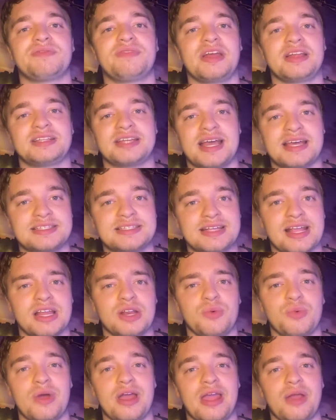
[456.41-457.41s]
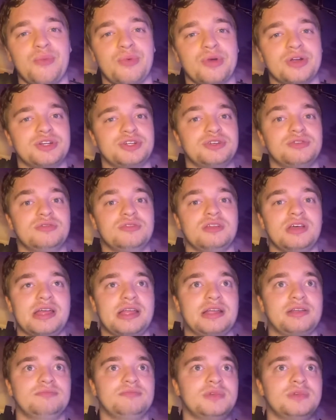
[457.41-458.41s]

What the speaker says: Fantastic in a way, where, like,